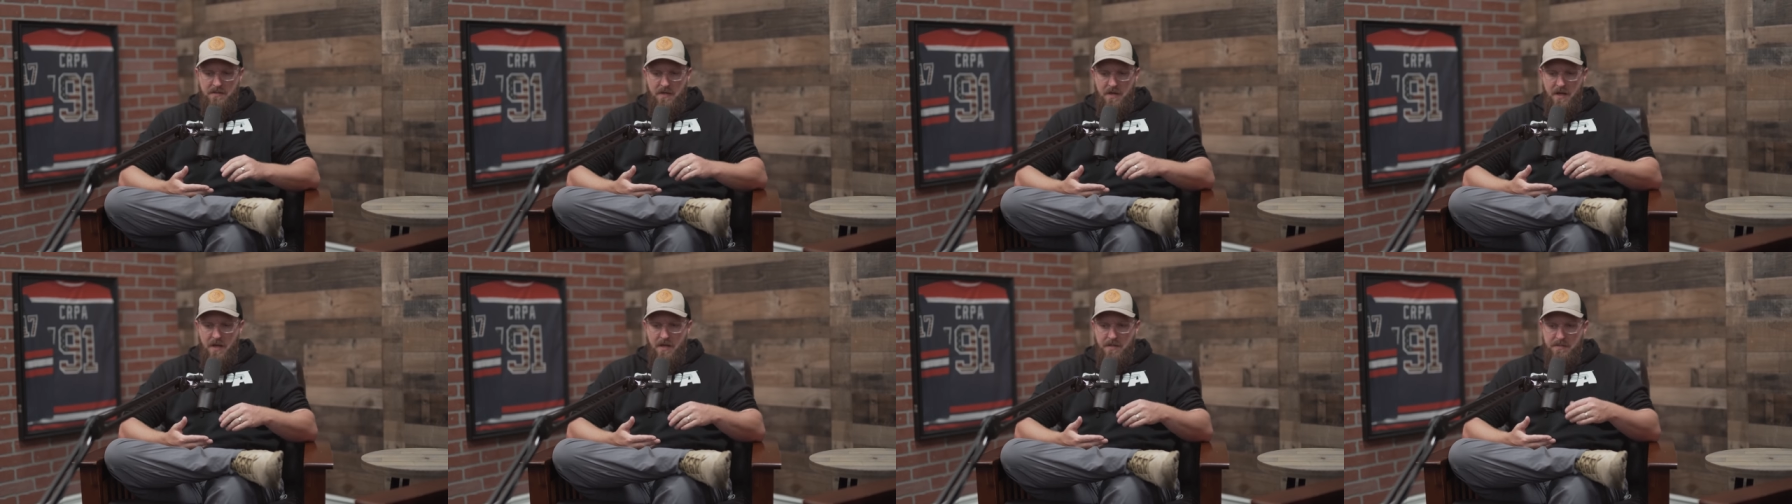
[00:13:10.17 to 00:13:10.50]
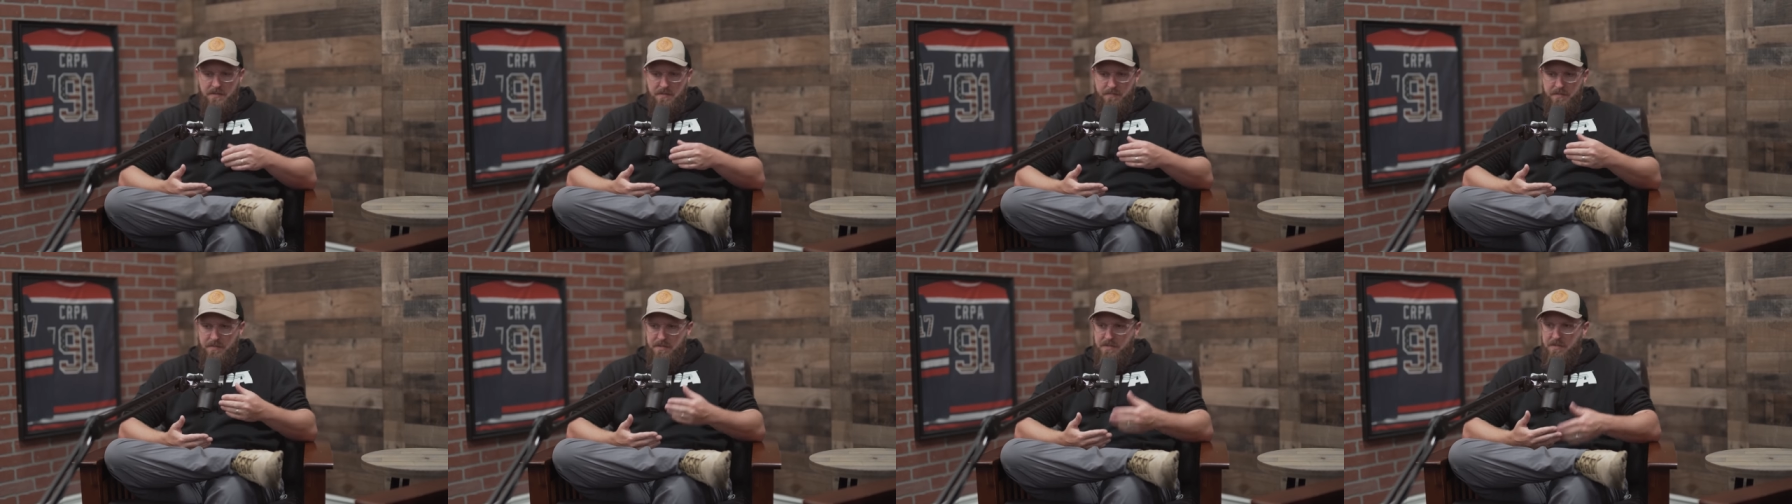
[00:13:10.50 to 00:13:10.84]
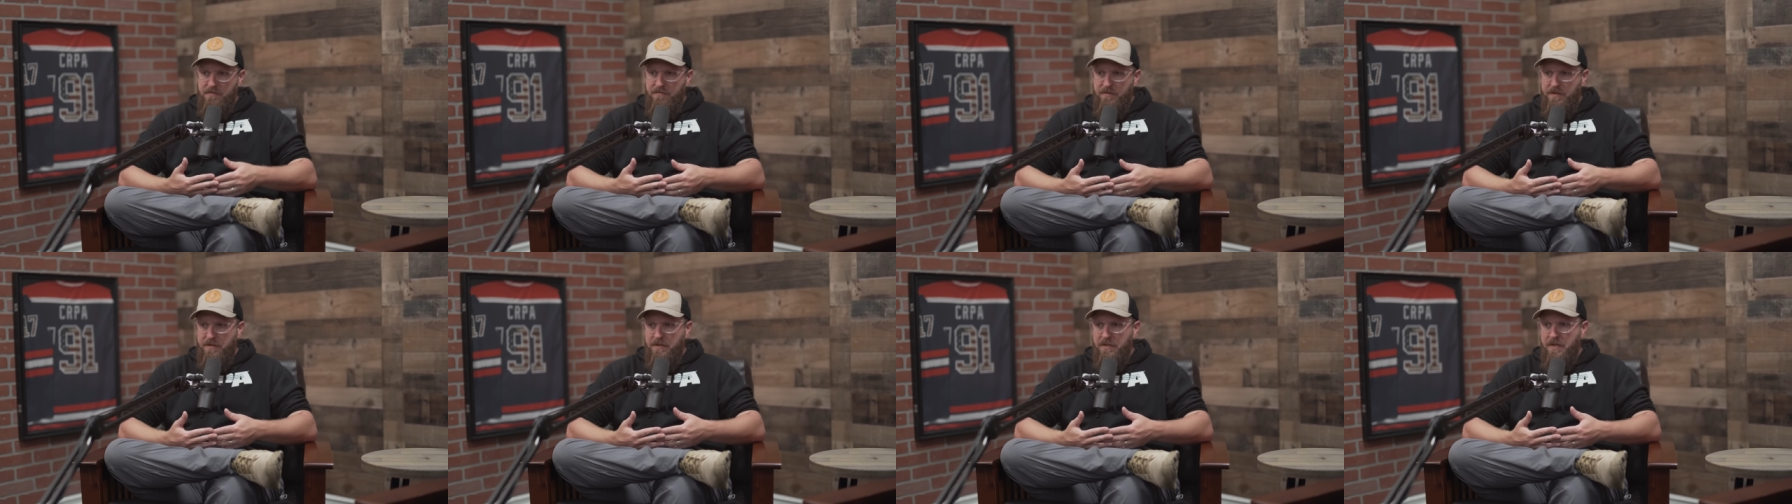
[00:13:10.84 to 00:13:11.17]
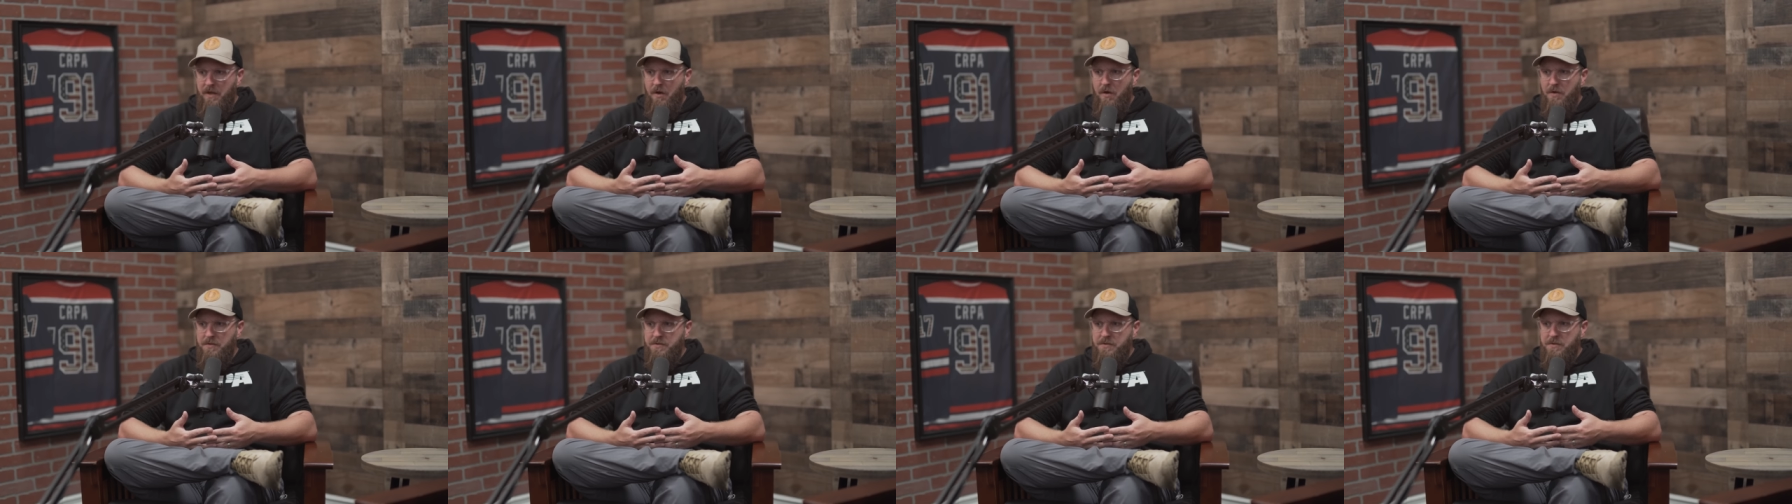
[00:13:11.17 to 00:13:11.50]
uh, specifically
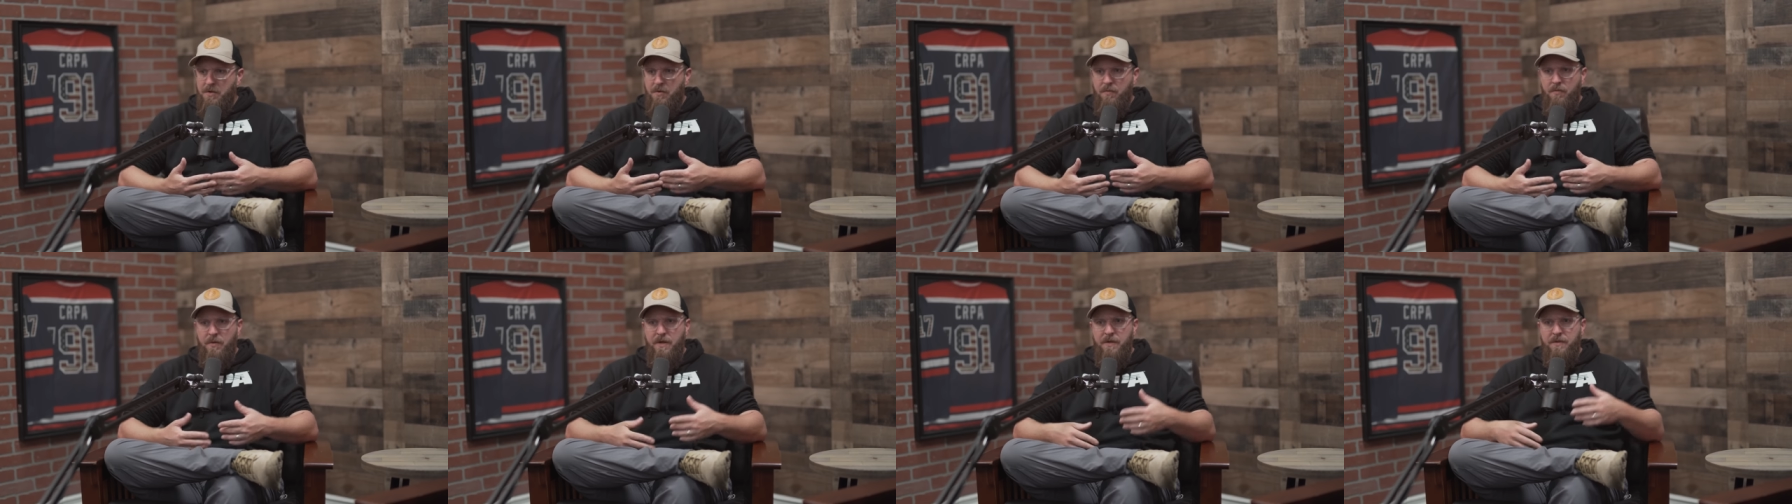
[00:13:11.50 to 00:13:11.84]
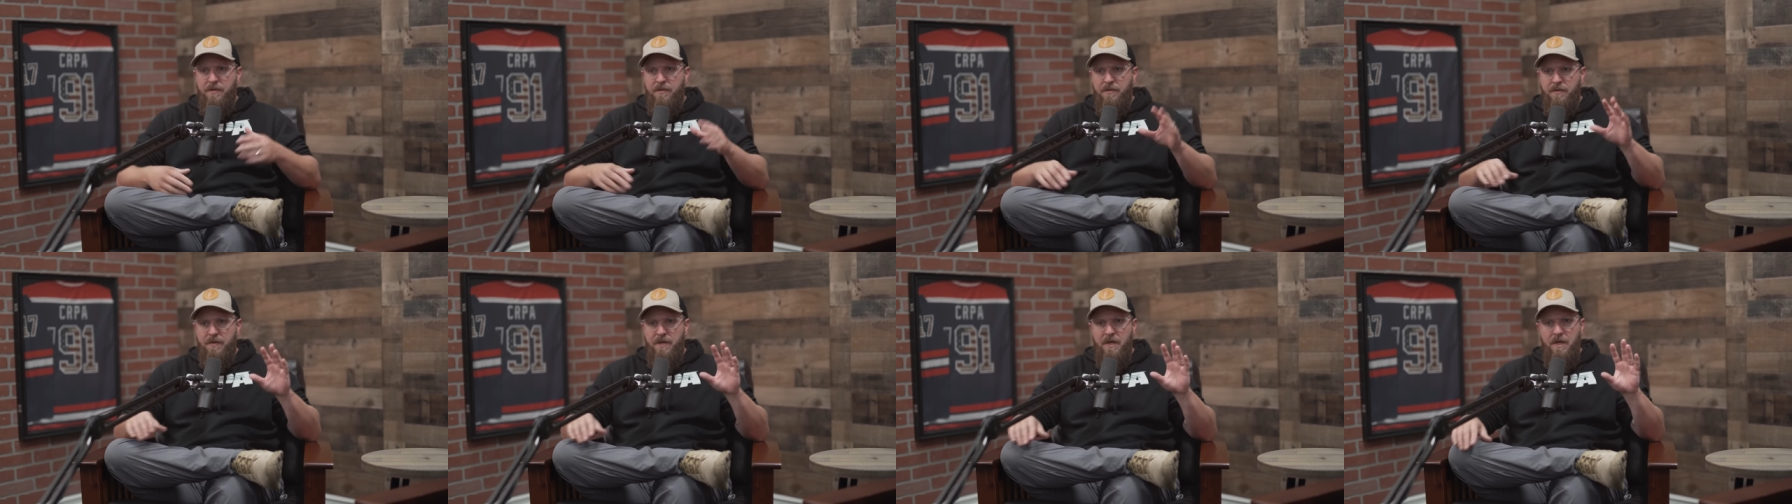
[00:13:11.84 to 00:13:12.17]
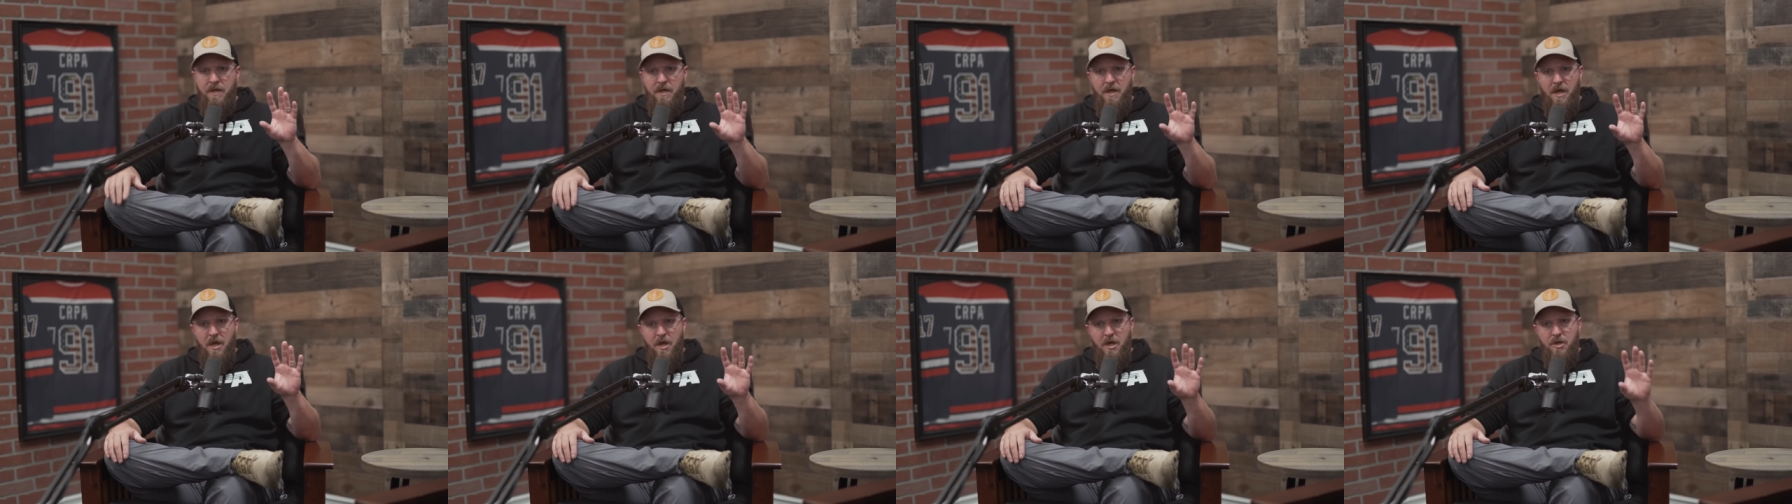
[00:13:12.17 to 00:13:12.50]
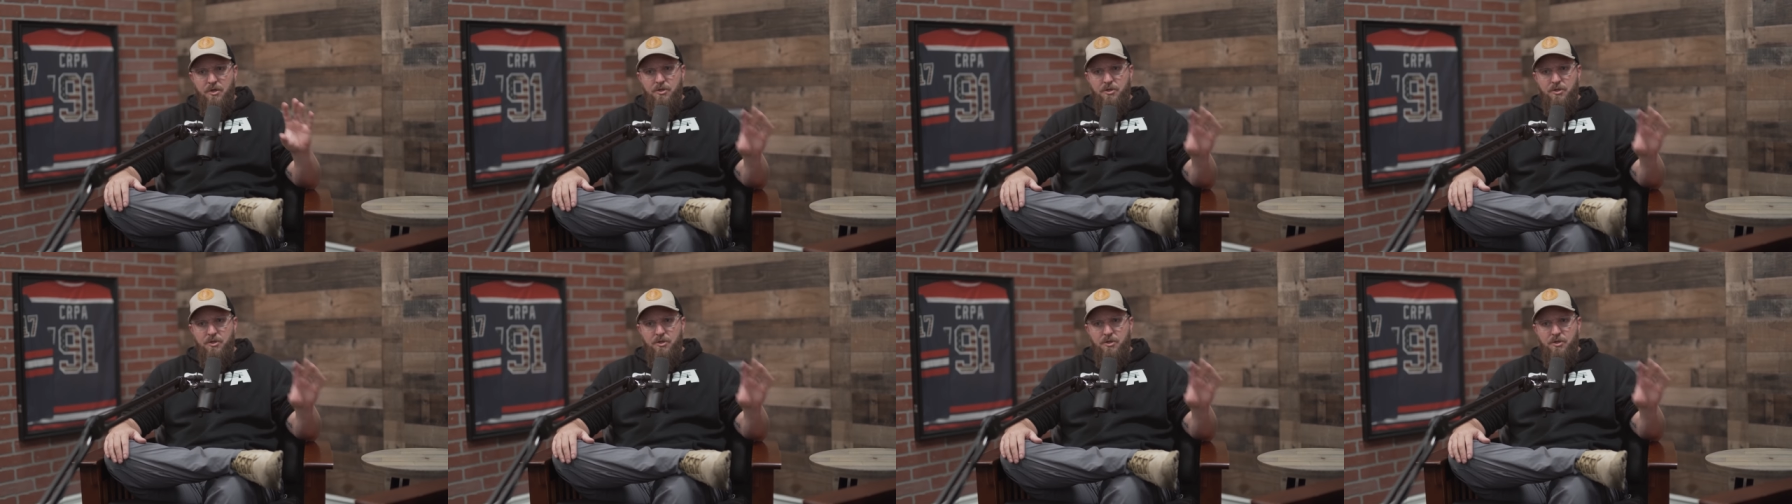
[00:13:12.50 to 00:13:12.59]
also with the